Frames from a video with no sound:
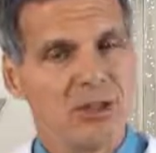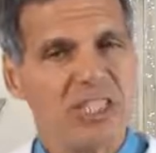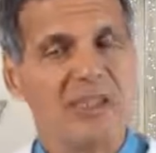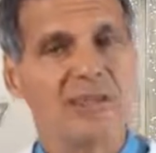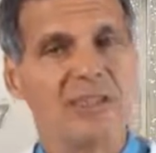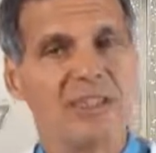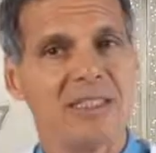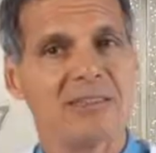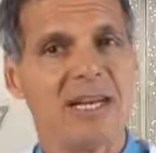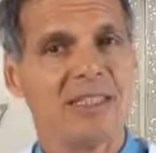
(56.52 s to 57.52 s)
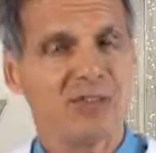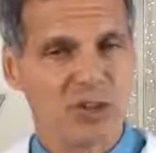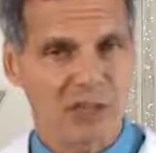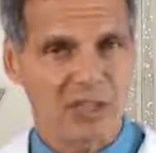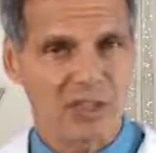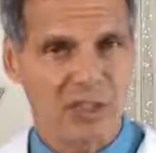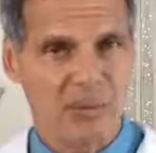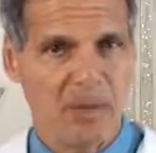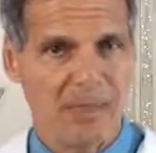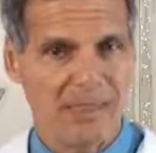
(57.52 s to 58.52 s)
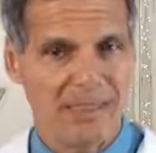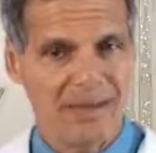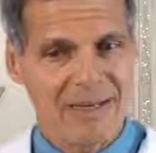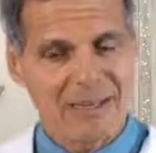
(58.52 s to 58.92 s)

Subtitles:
decrease the effect of stress on the body.